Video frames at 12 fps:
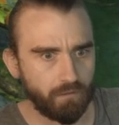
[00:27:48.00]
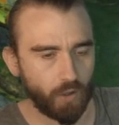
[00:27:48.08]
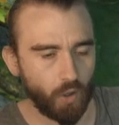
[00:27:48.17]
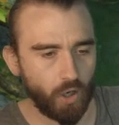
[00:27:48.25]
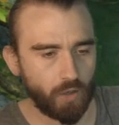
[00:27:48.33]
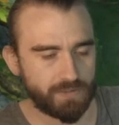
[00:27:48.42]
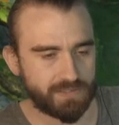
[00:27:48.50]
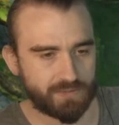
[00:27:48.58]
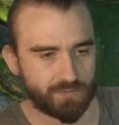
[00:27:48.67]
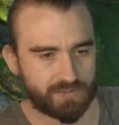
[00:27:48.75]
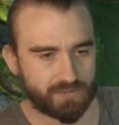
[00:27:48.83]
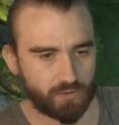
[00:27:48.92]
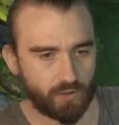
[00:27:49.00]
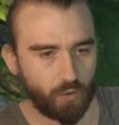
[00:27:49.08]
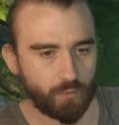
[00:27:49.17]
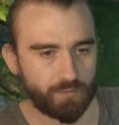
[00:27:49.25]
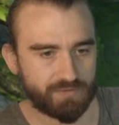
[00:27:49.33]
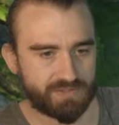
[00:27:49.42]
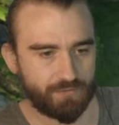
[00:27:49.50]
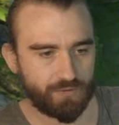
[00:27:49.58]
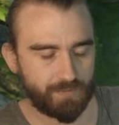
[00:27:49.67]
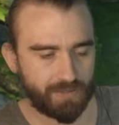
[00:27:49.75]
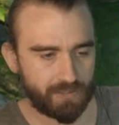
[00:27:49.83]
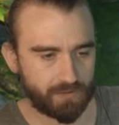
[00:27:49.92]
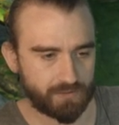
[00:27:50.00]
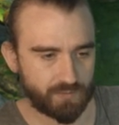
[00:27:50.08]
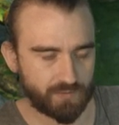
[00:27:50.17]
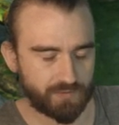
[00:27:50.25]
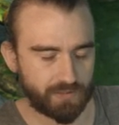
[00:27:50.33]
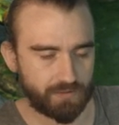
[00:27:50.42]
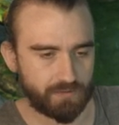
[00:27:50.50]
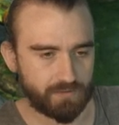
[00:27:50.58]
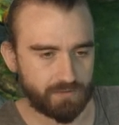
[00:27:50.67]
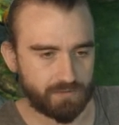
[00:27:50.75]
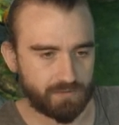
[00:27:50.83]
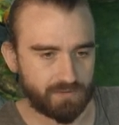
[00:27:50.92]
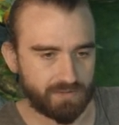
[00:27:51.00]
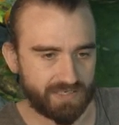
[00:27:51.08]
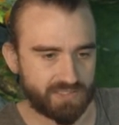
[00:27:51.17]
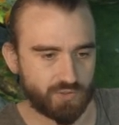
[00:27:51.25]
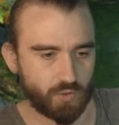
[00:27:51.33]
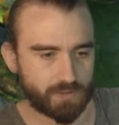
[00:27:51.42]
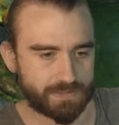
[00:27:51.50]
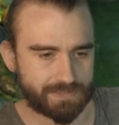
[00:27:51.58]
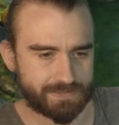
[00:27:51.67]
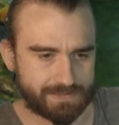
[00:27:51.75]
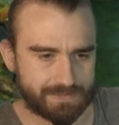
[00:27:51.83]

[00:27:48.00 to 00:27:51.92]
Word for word: No, into a... Oh, it was a three man. Okay. A Trota.